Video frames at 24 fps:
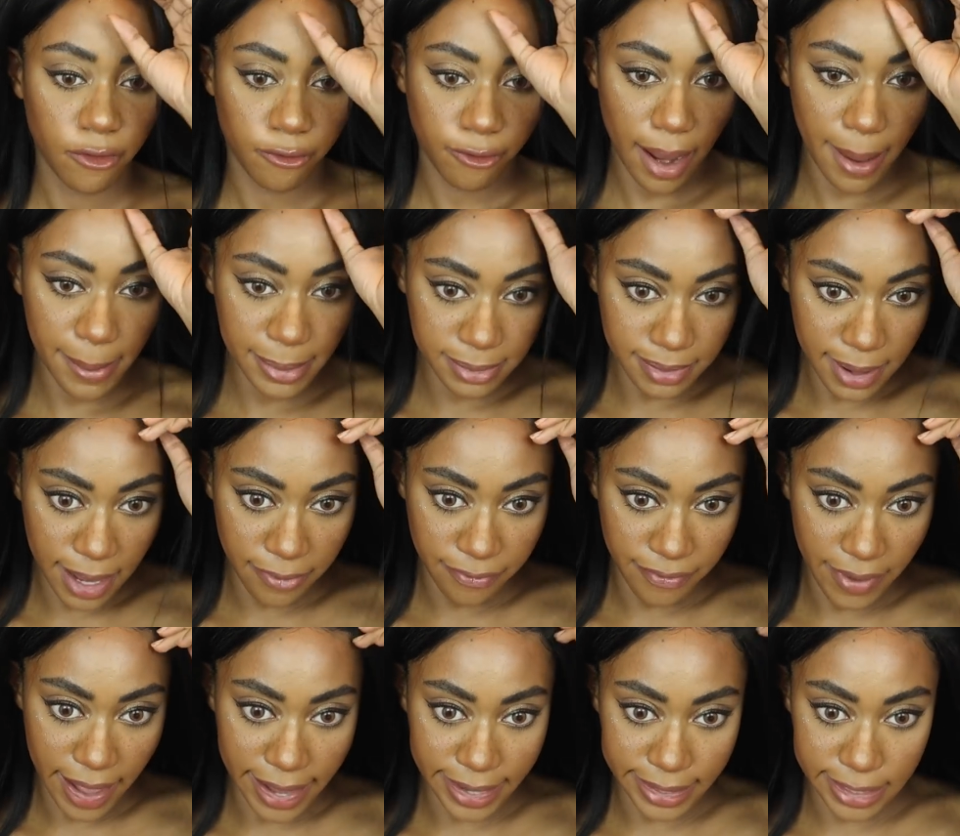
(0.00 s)
frames
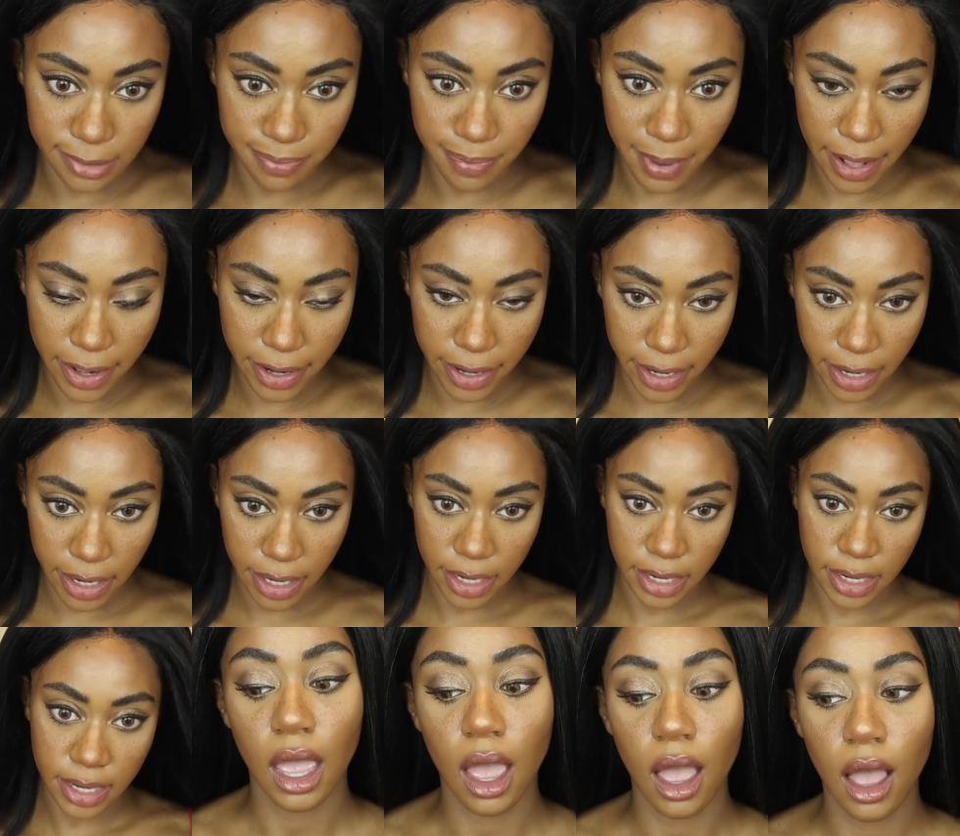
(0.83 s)
my face
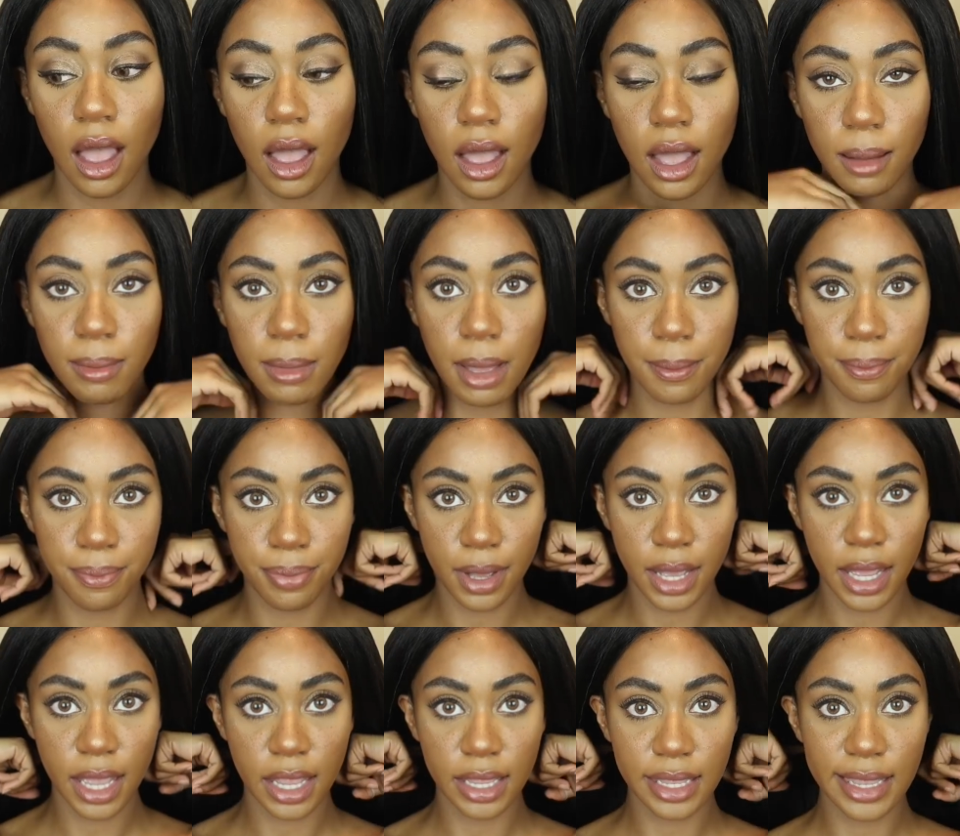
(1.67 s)
better. Um,
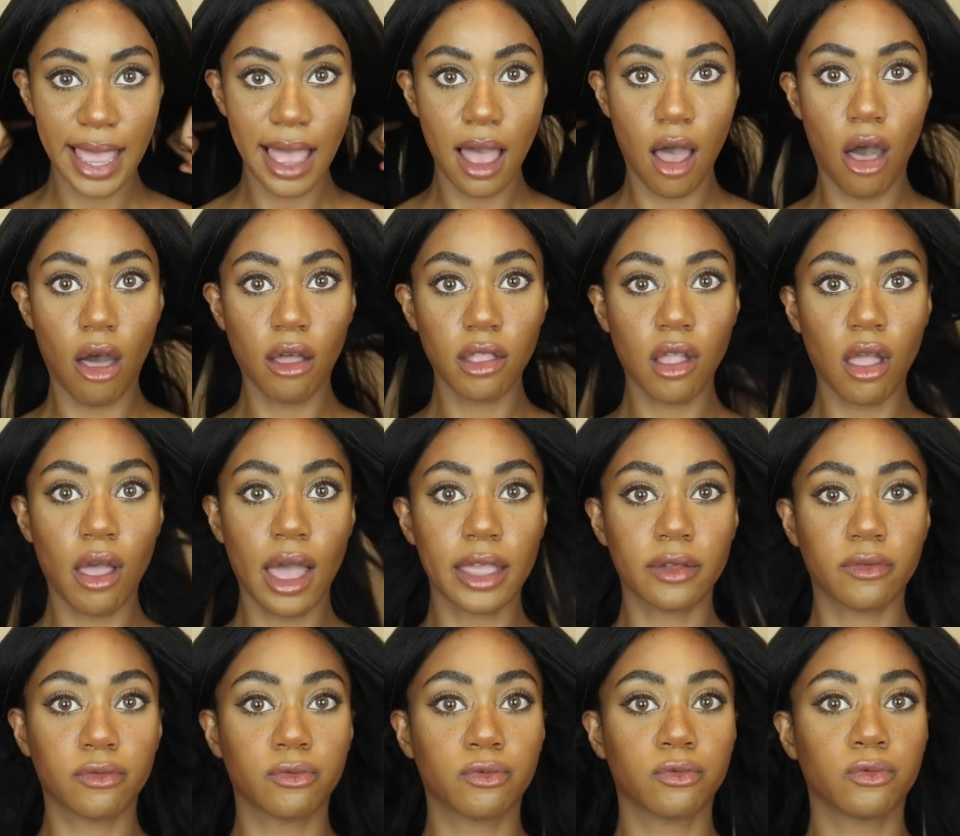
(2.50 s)
but yeah, all in all,
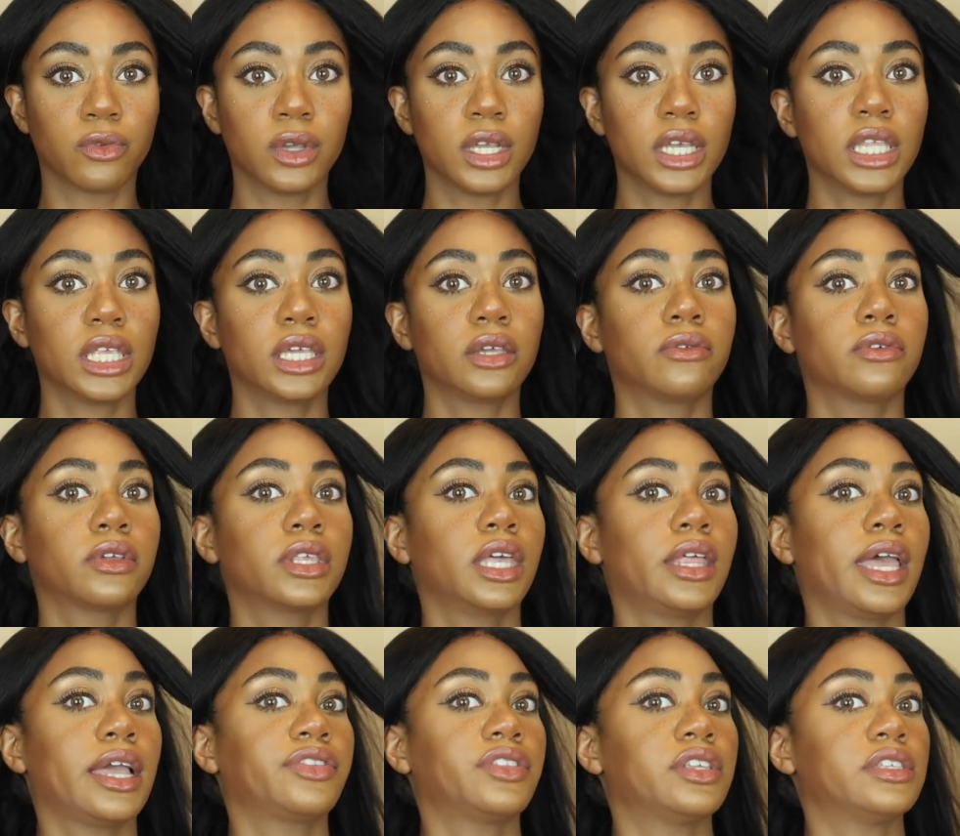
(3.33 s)
I really,
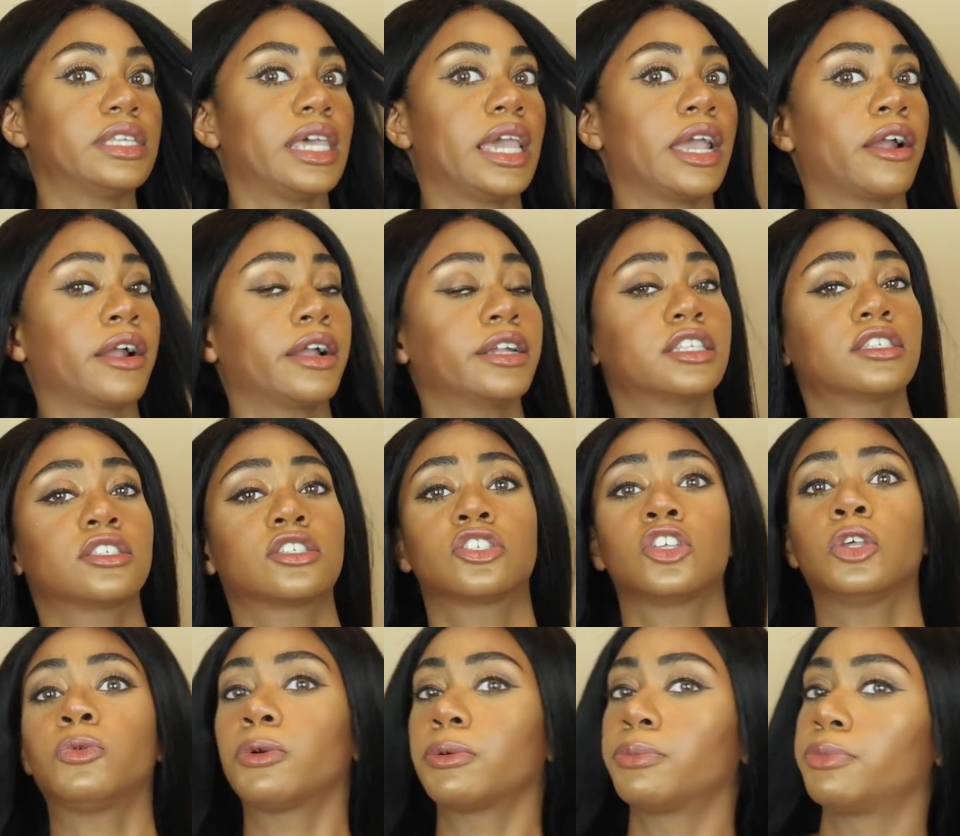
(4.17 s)
really like this hair. It's
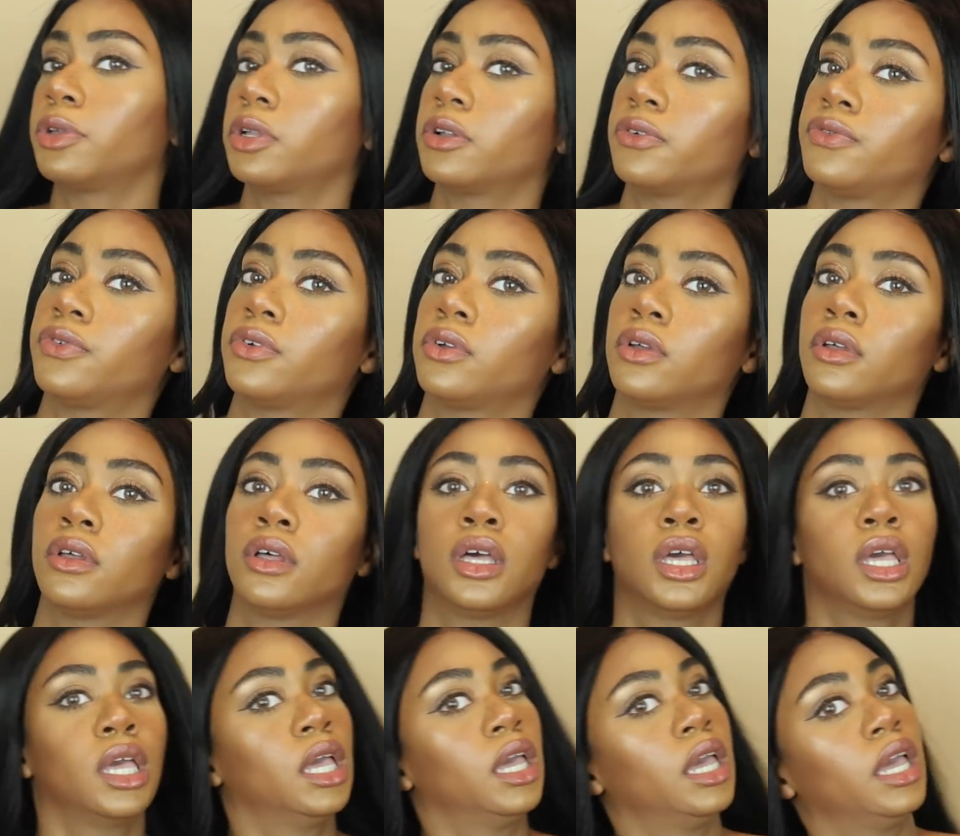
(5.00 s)
super
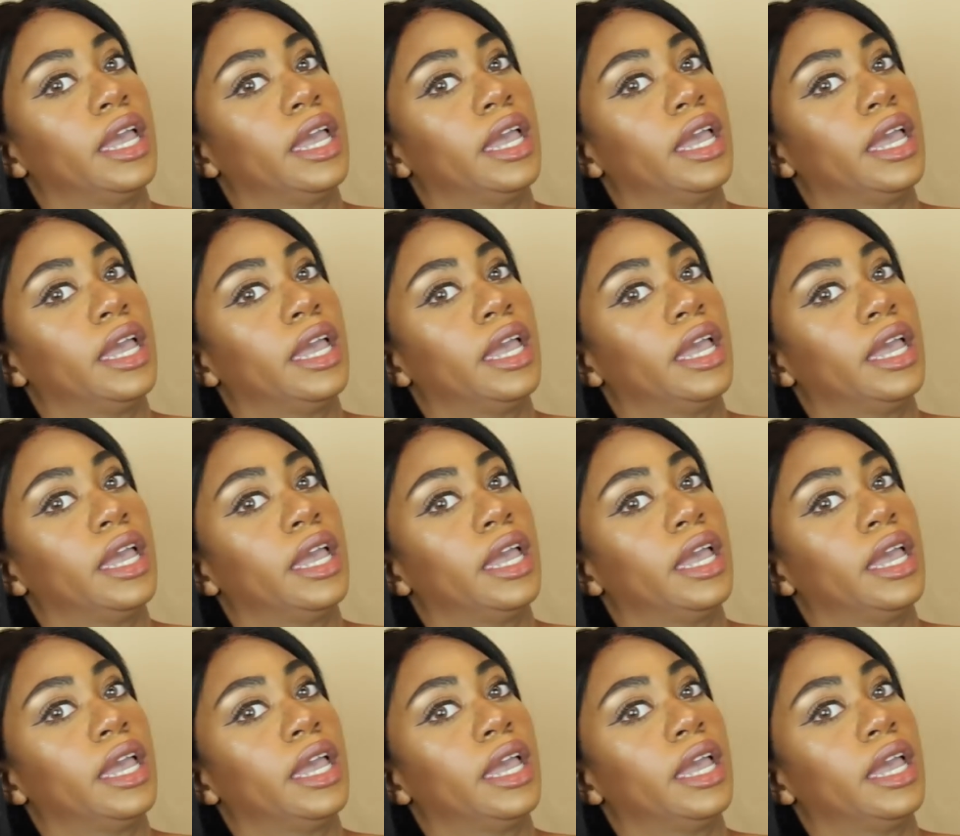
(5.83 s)
beautiful.